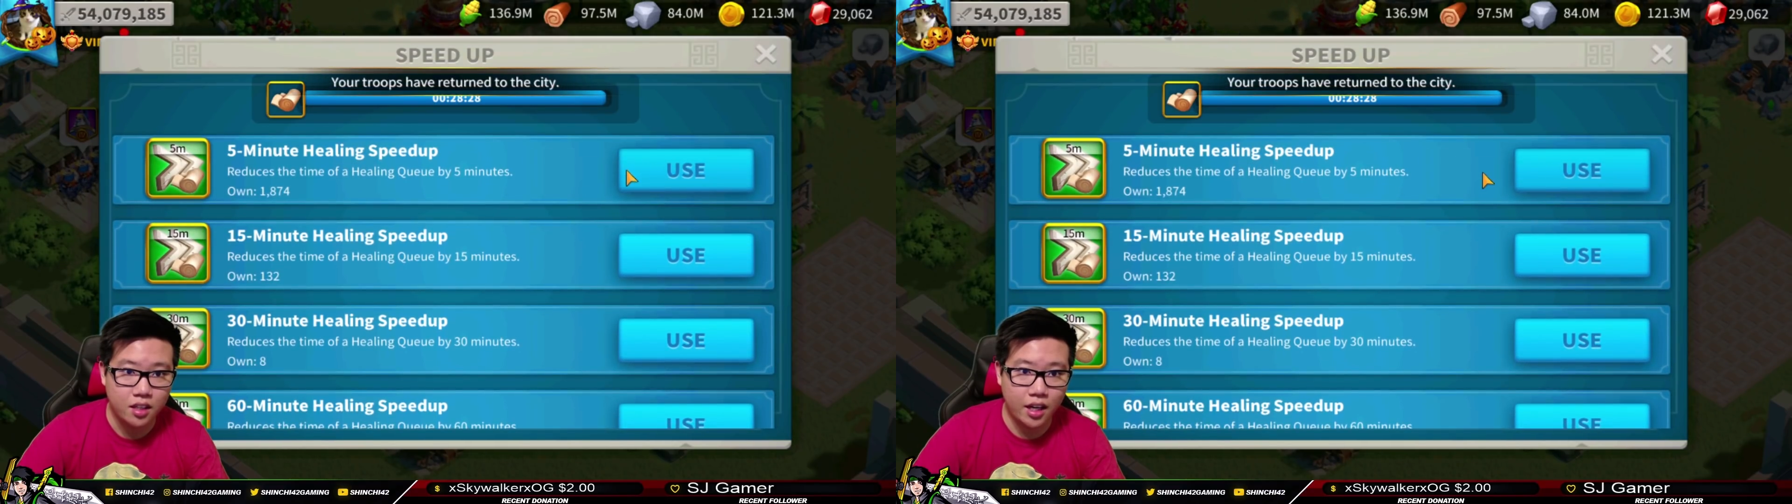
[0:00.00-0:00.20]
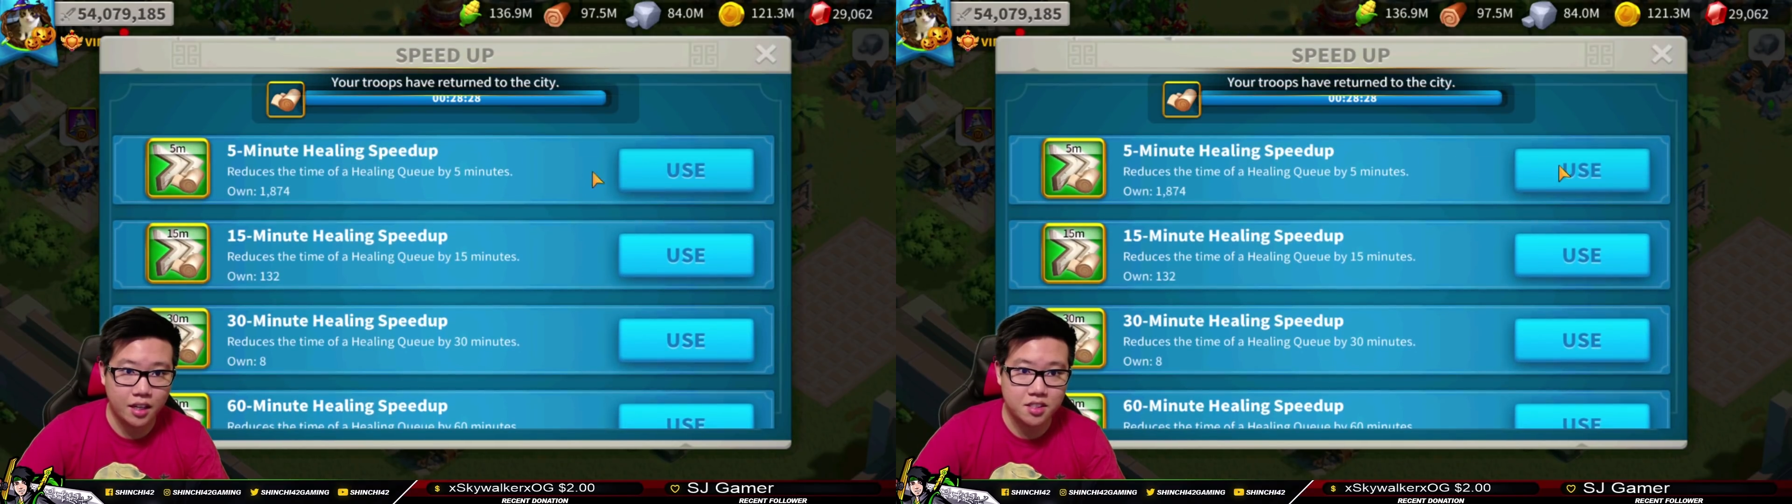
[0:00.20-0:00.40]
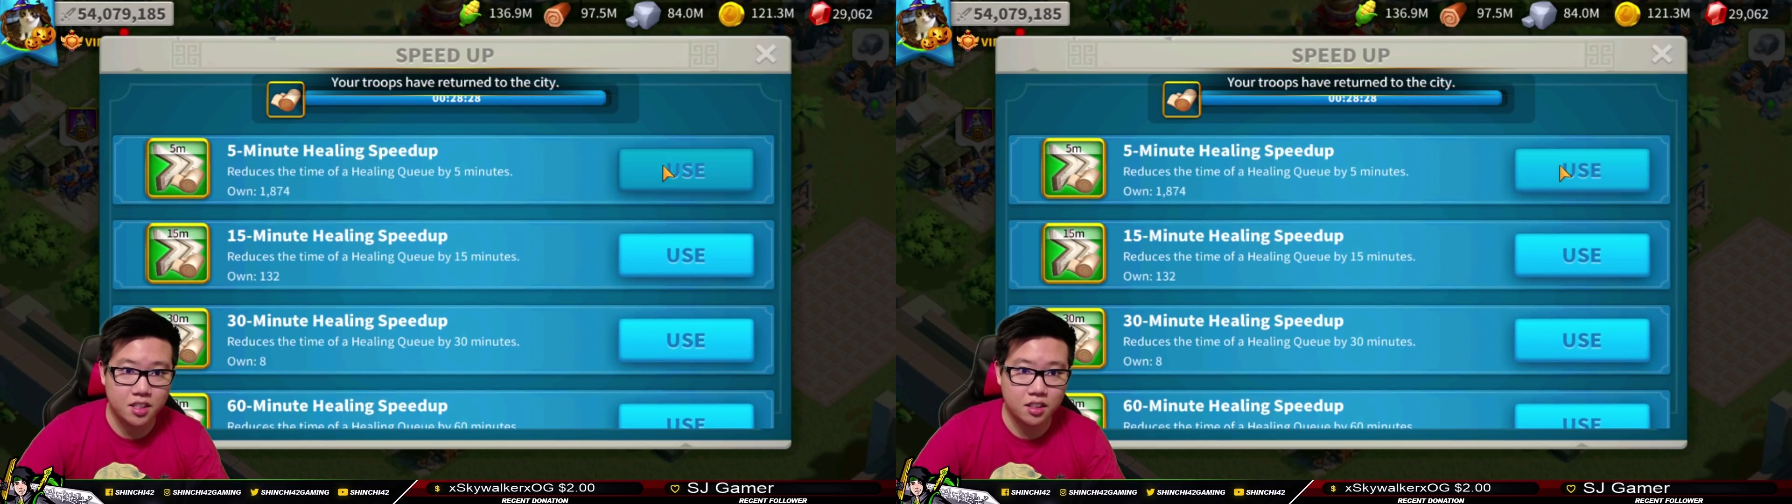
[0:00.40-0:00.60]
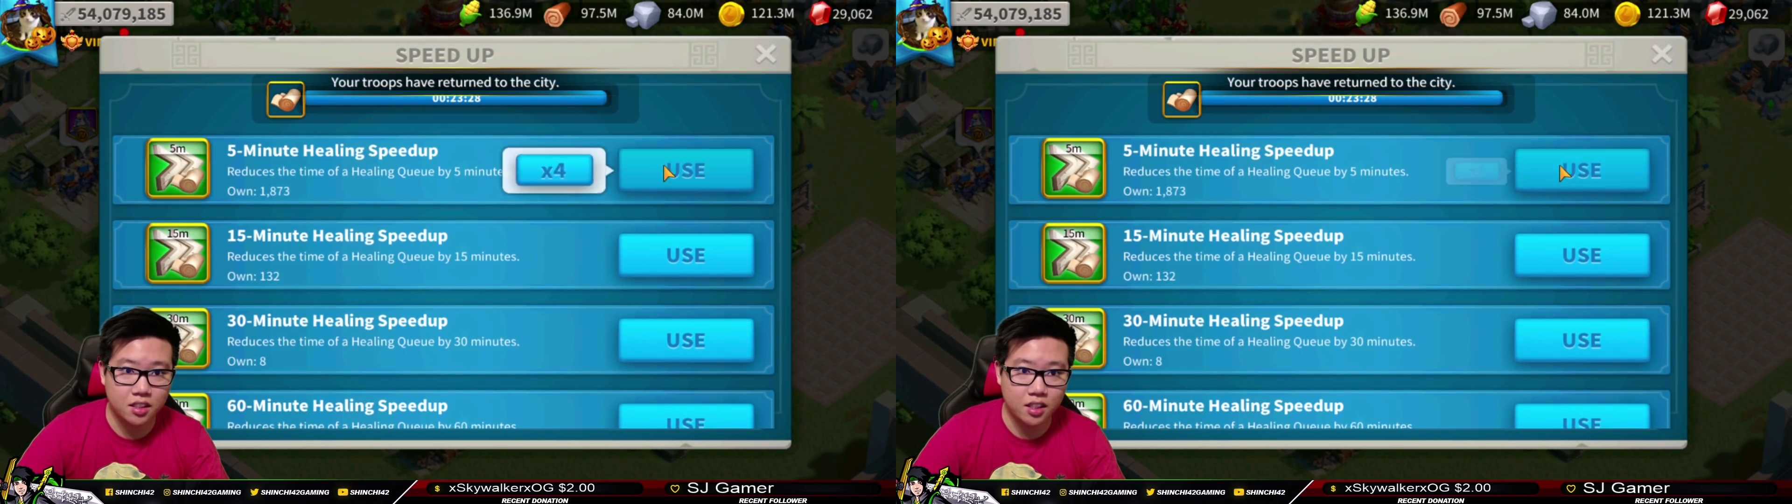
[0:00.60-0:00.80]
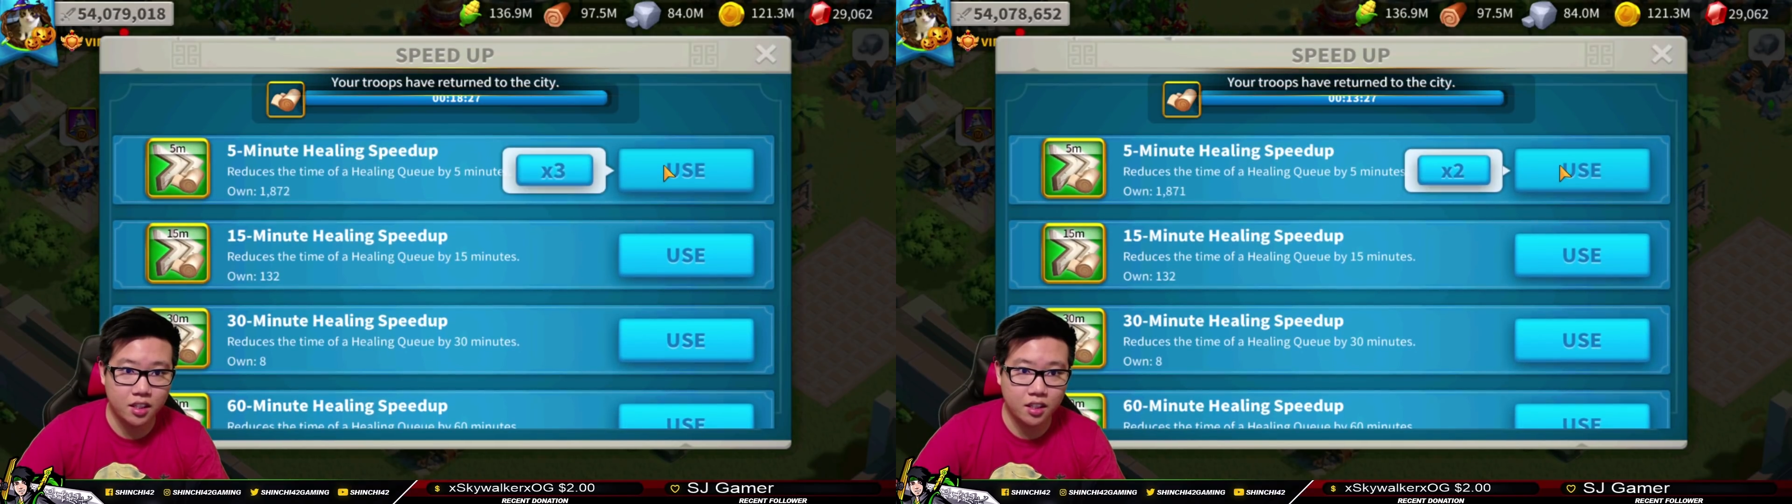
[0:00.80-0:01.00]

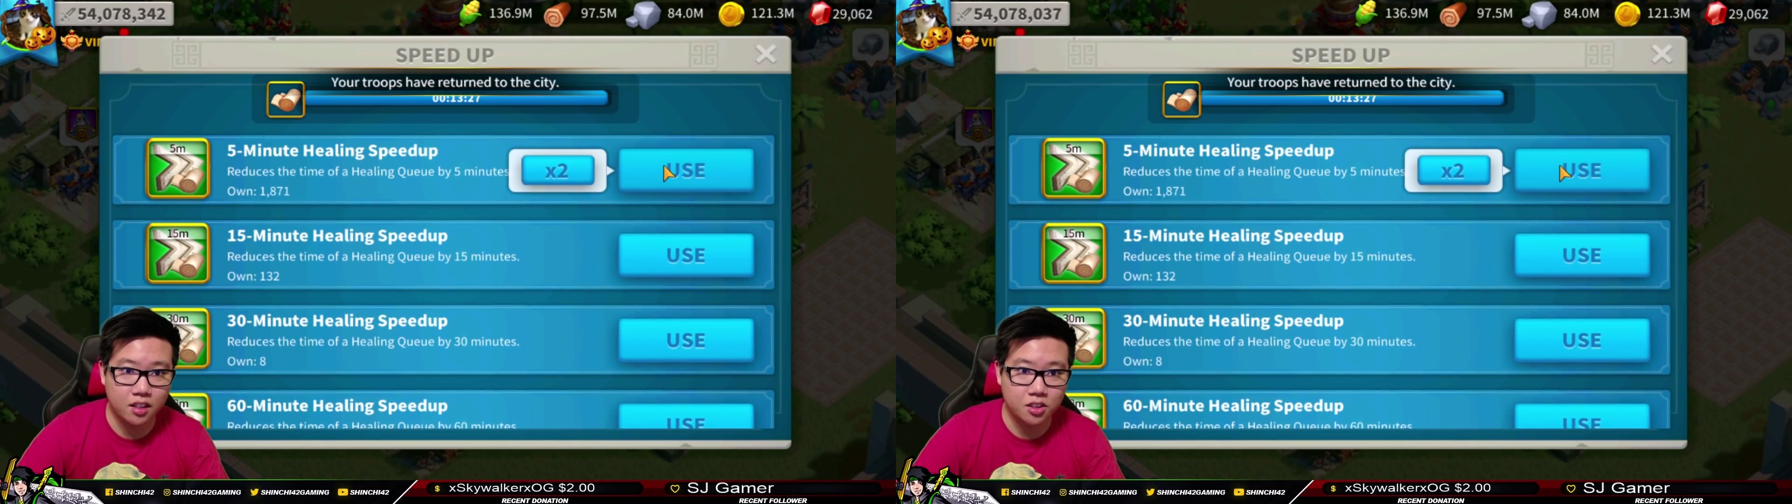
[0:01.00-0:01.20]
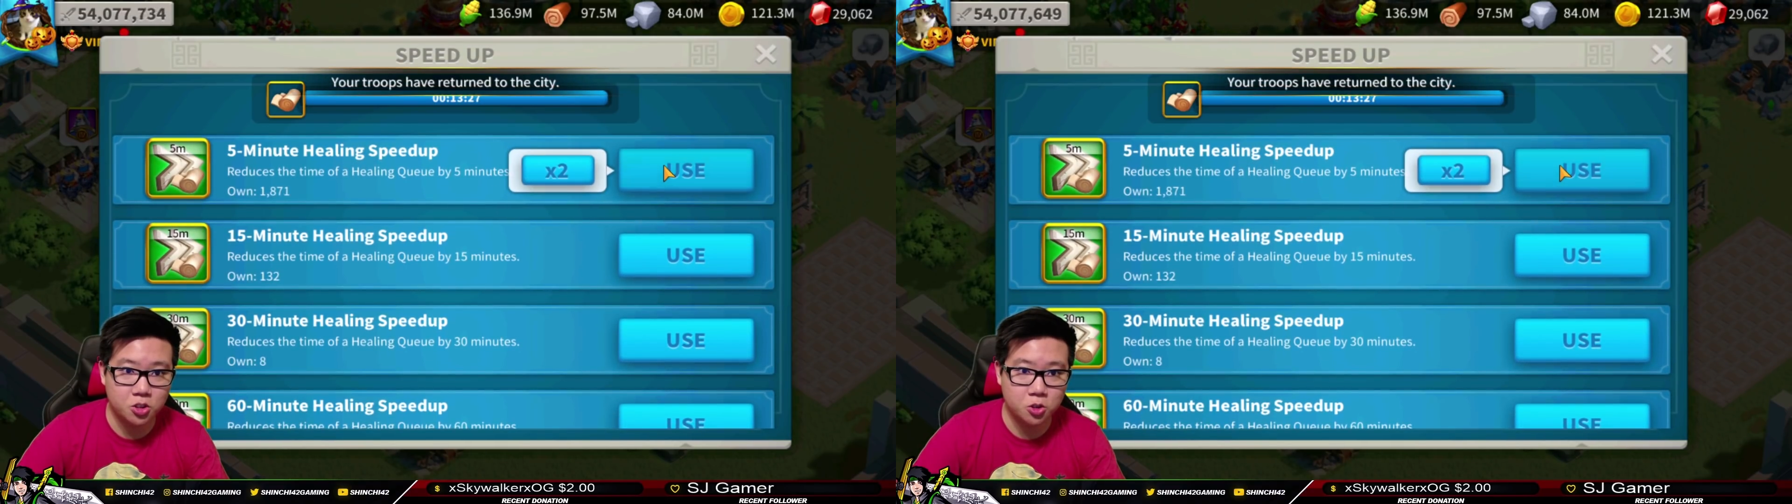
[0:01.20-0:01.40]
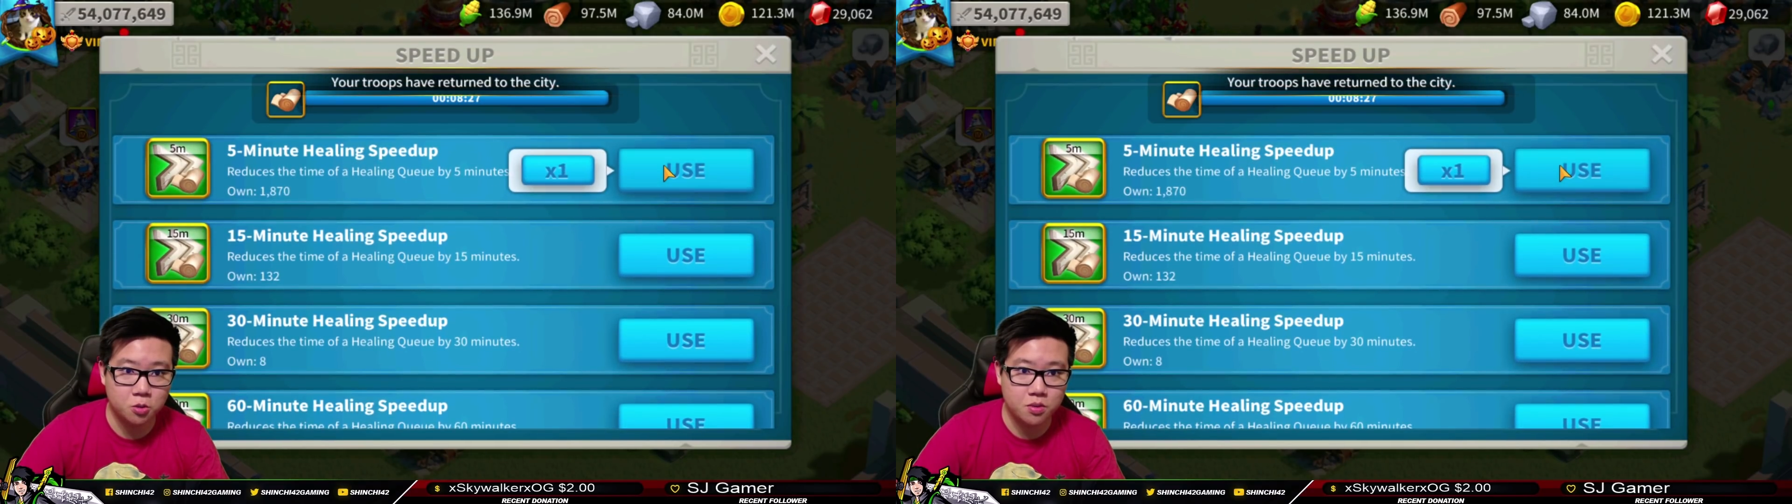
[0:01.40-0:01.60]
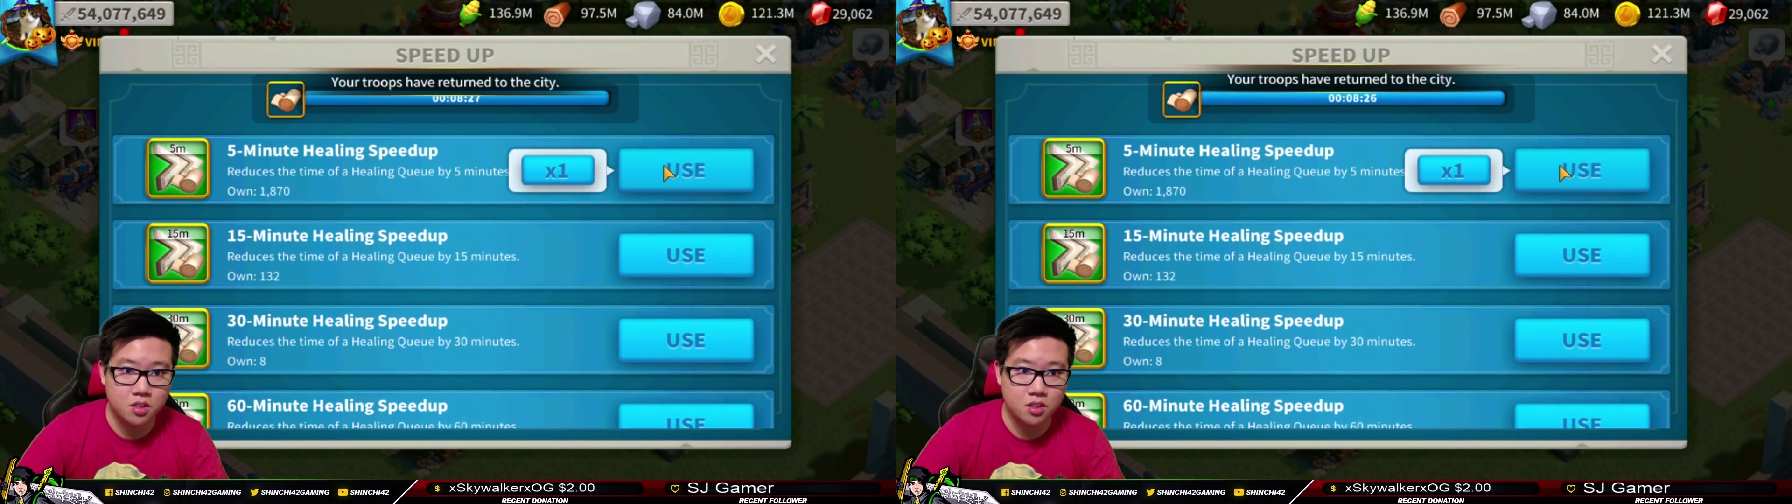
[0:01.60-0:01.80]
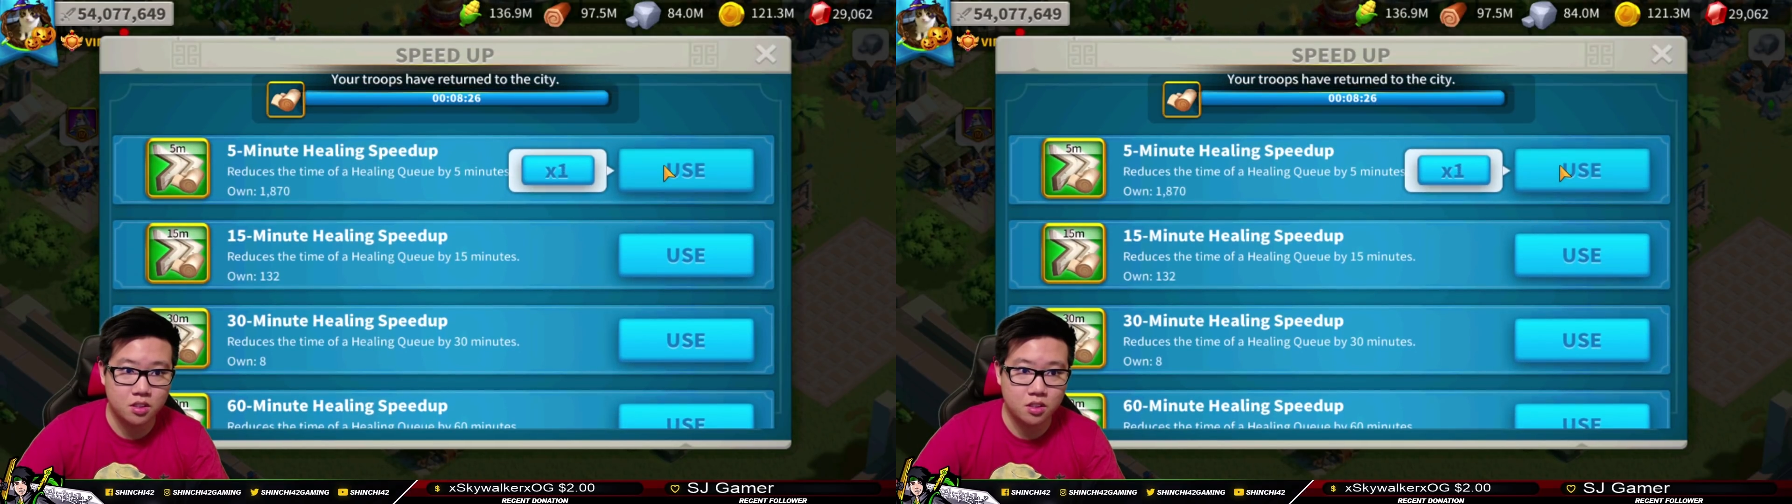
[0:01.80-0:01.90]
accidentally kill our troops.